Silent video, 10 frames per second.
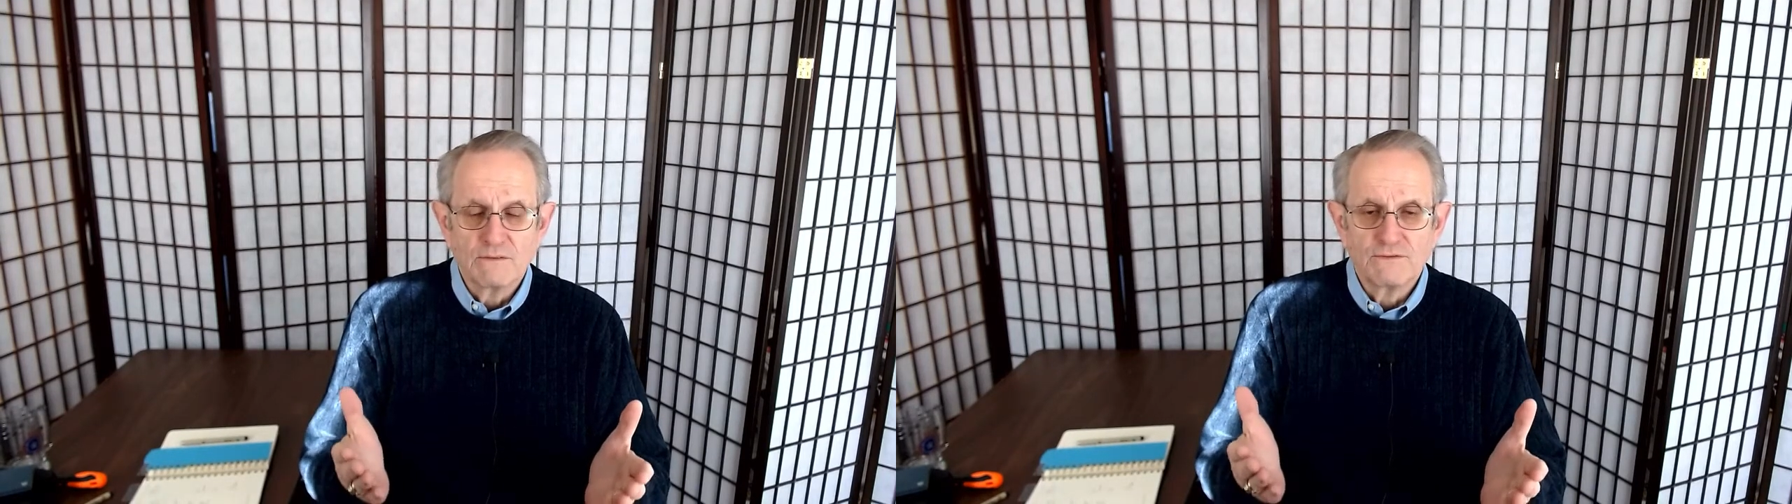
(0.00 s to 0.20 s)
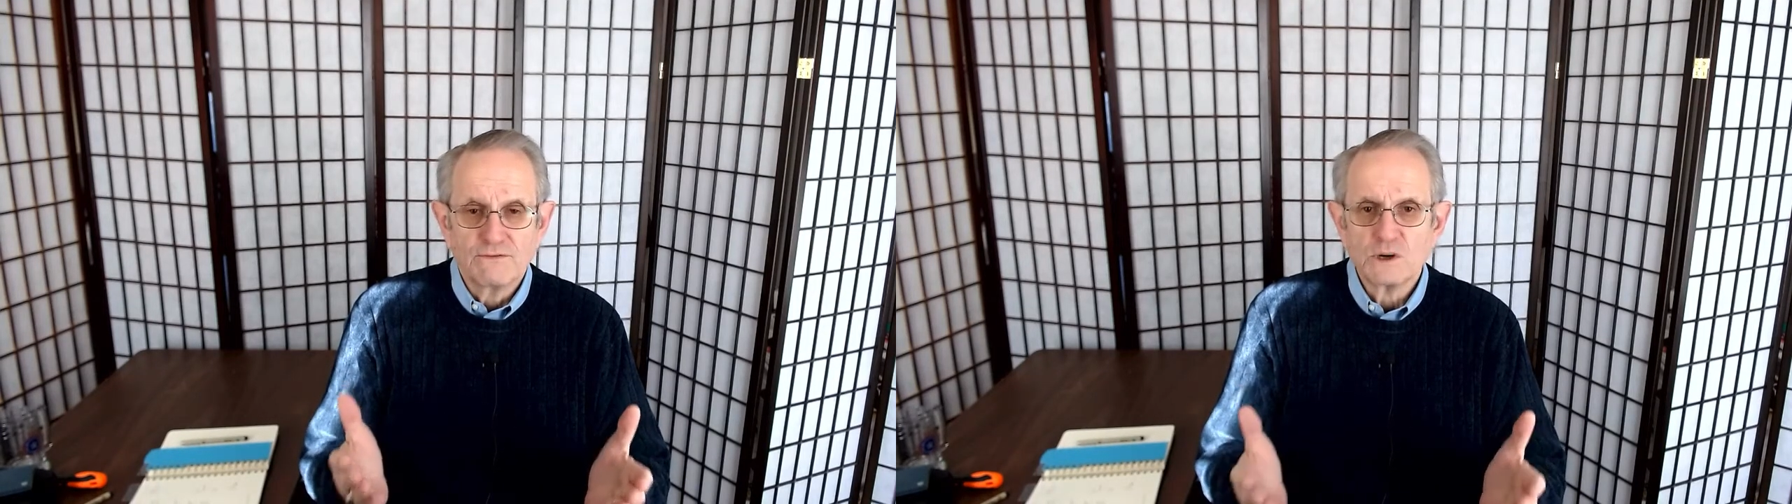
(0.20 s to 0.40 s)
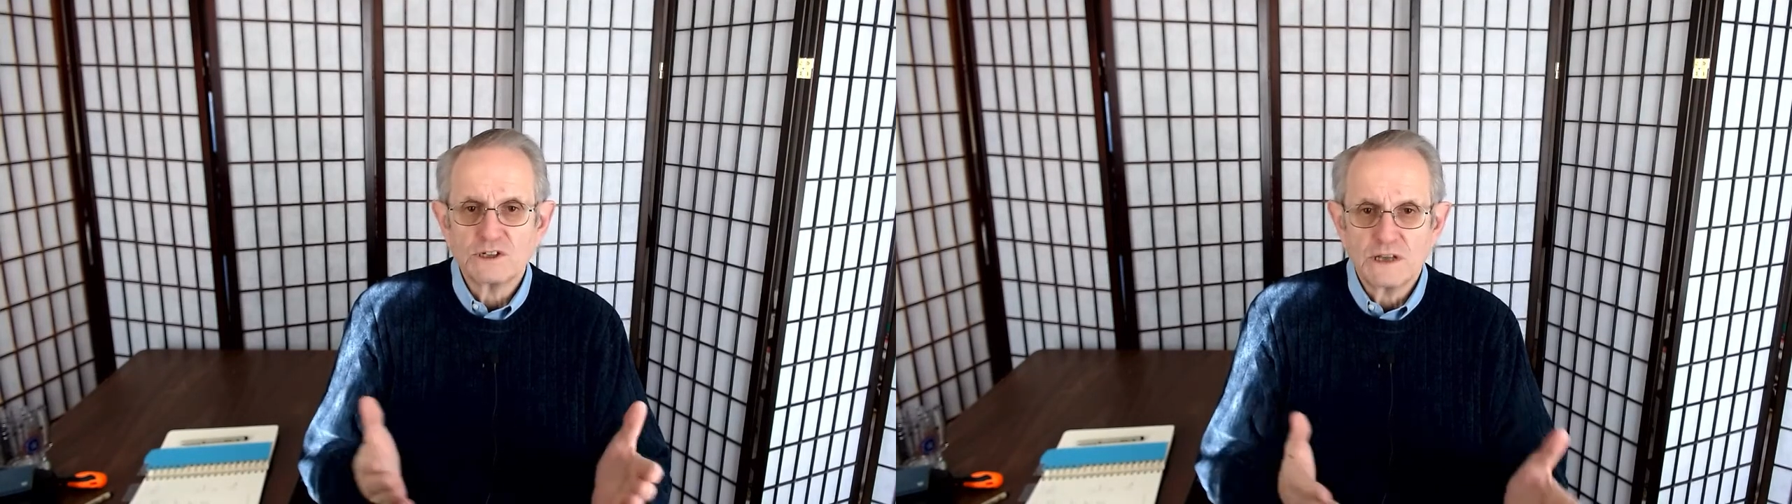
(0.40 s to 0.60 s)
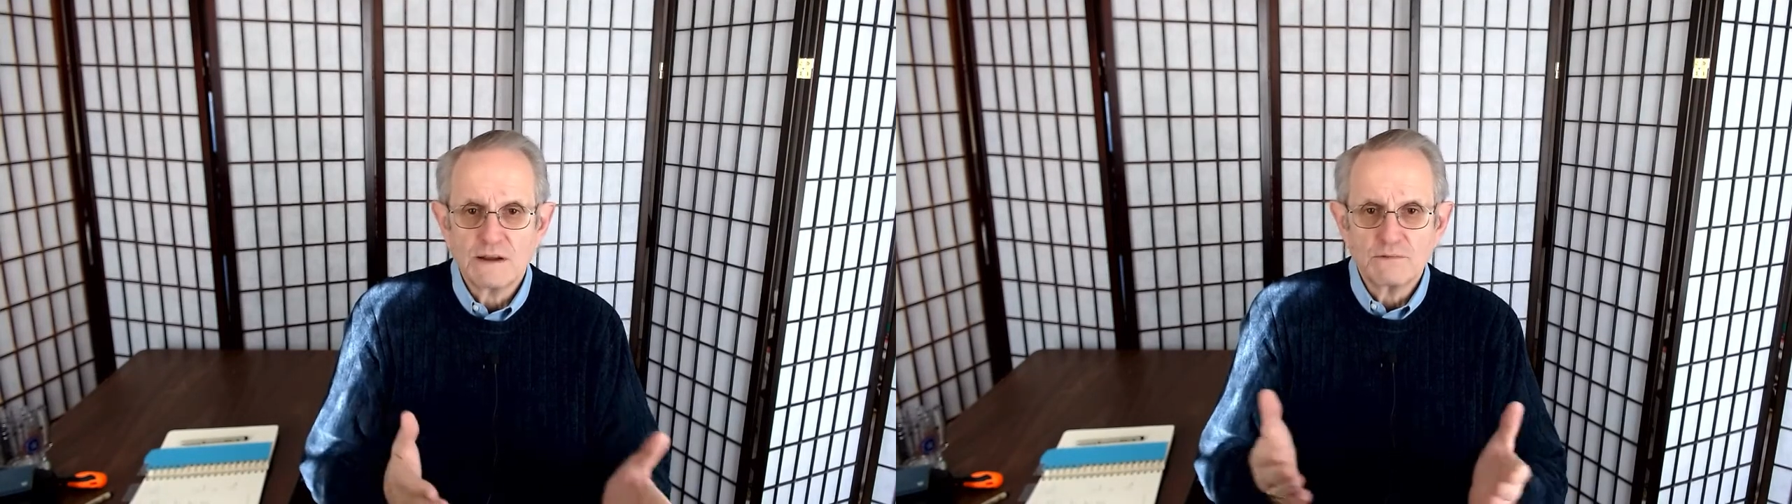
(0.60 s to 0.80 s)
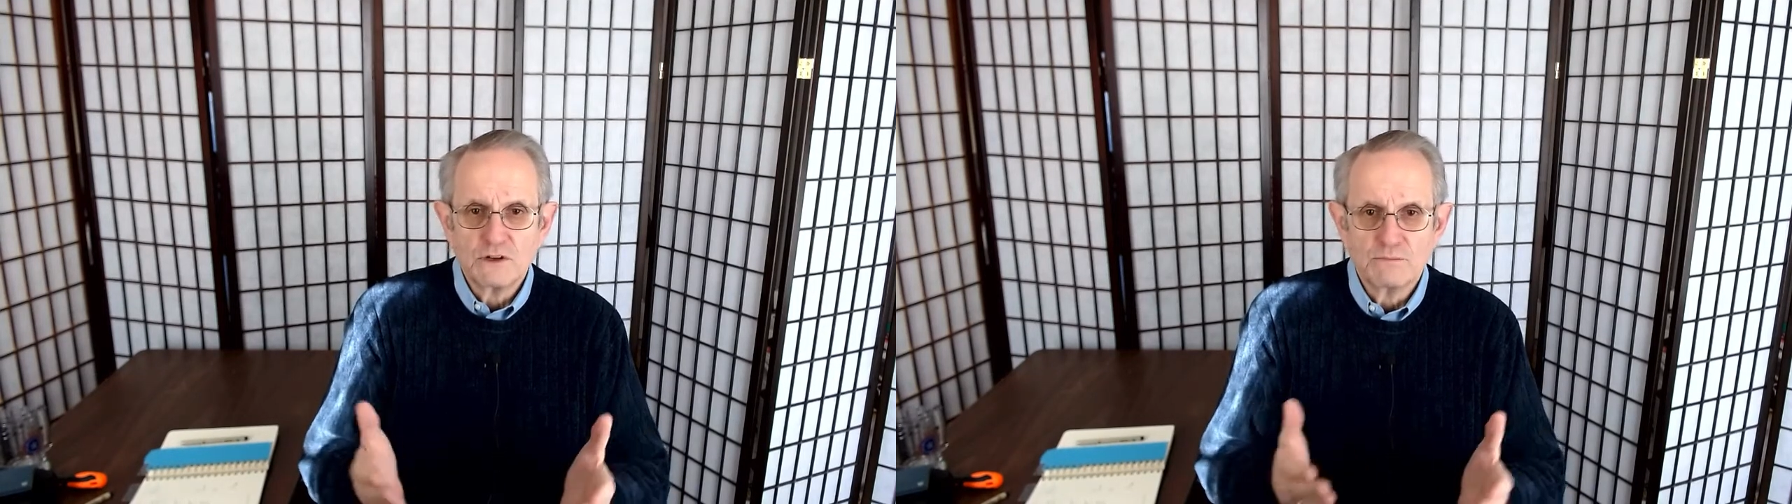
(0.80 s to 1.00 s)
force
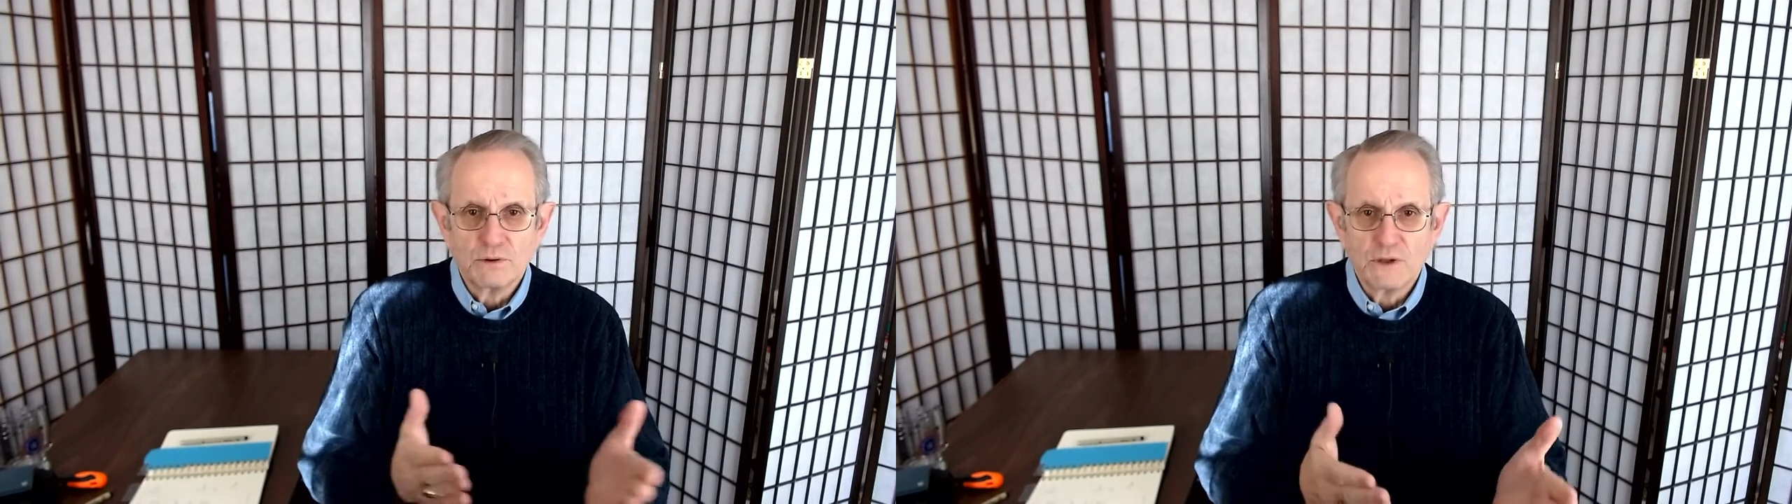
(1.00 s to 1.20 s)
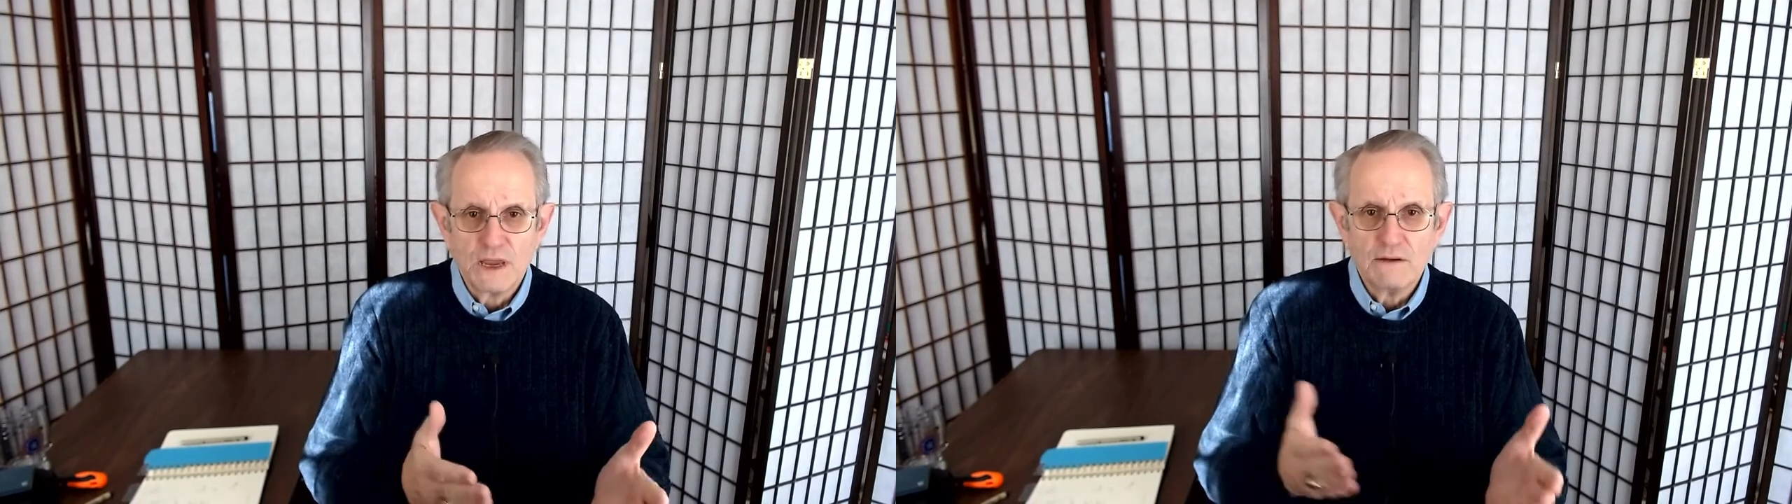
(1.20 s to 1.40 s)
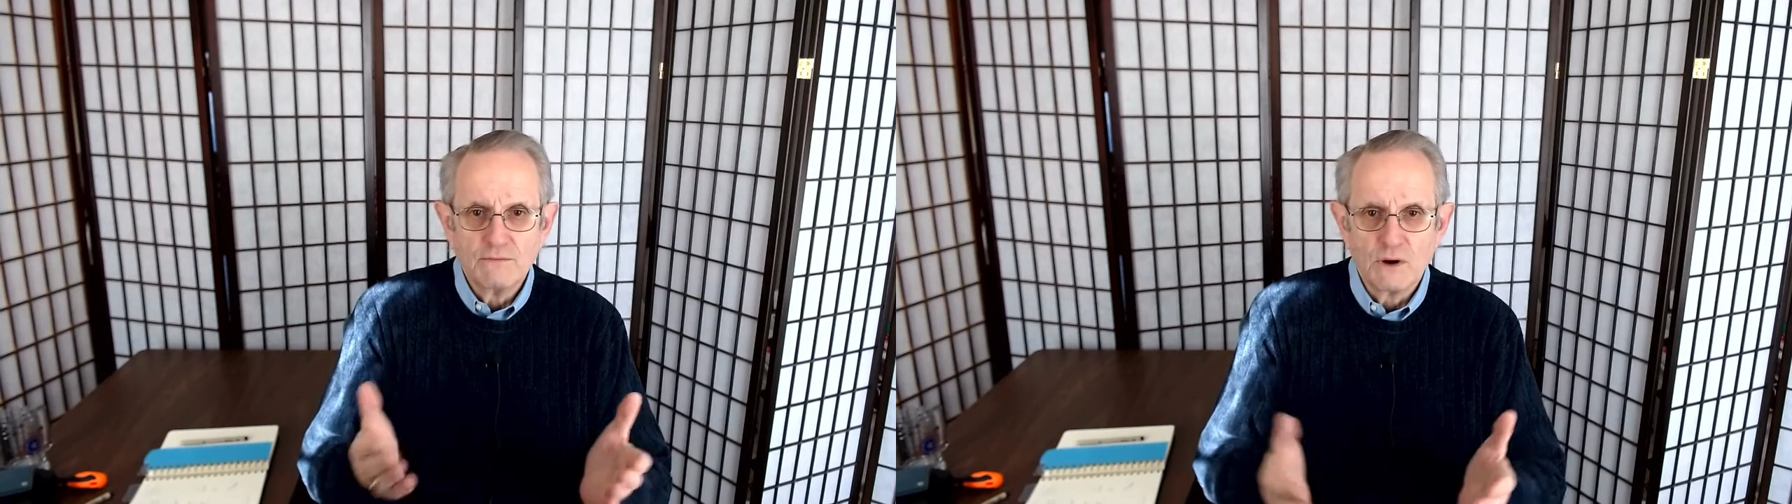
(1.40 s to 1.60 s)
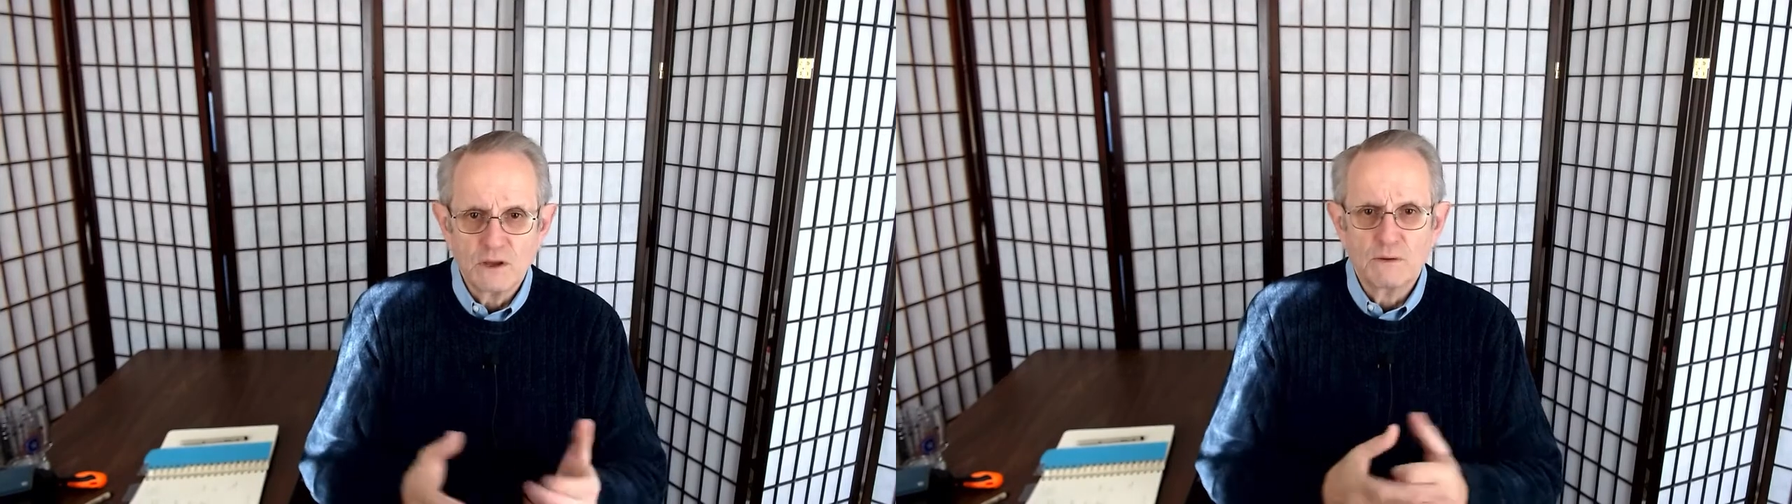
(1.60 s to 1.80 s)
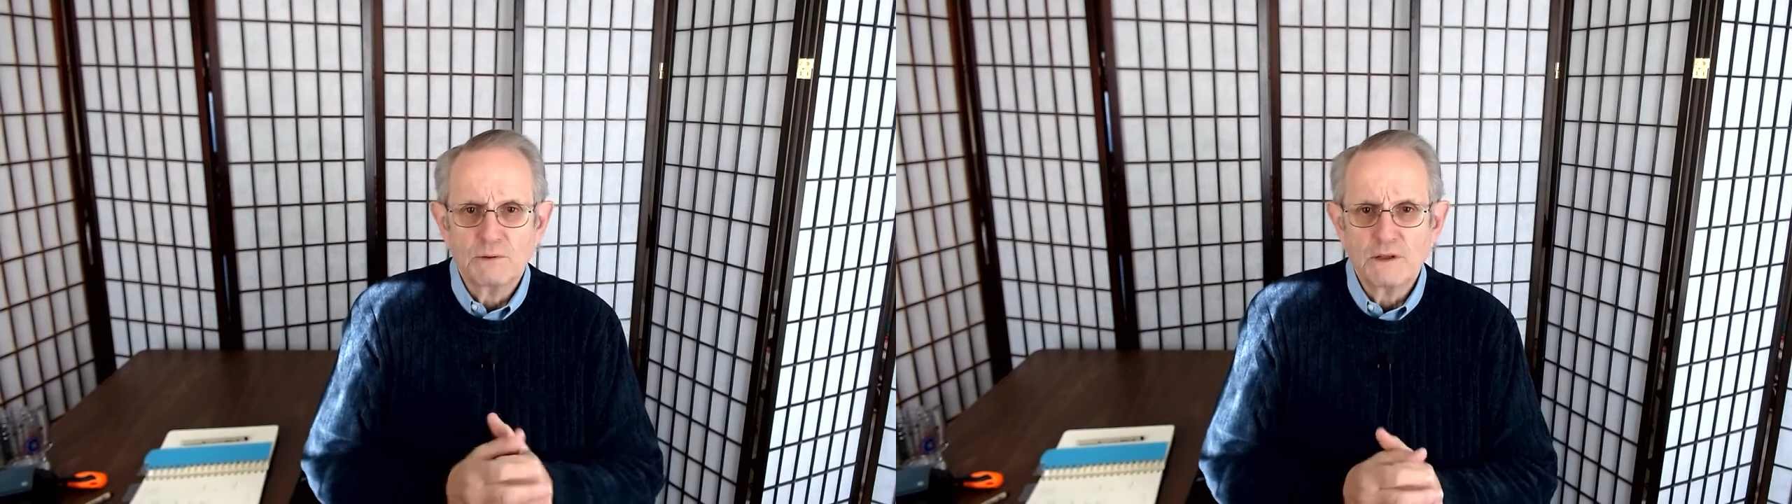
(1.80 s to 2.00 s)
them to believe what
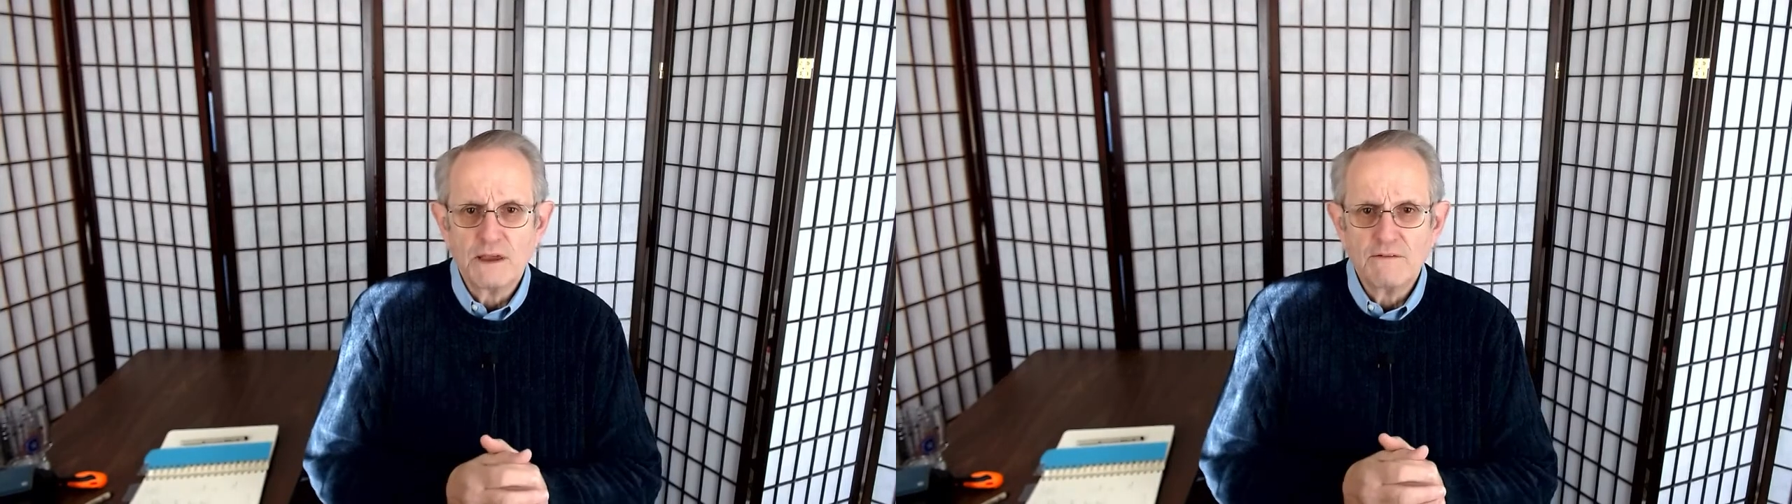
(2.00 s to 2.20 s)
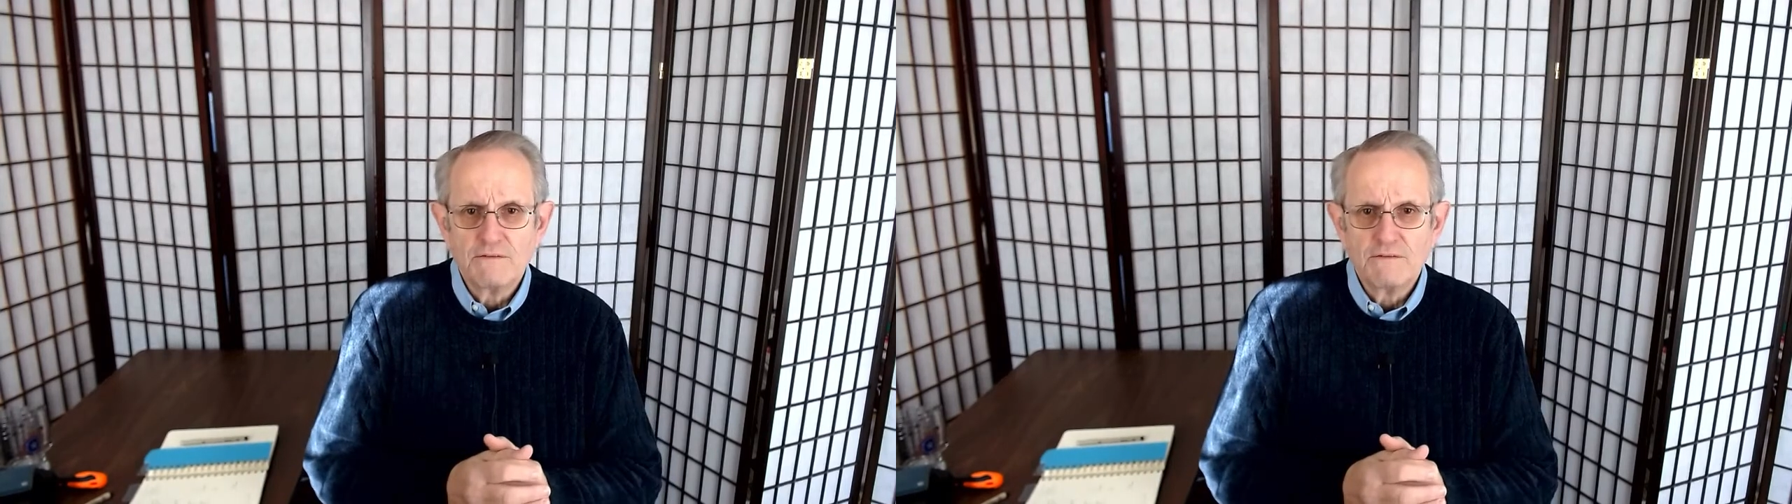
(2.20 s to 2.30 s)
you believe?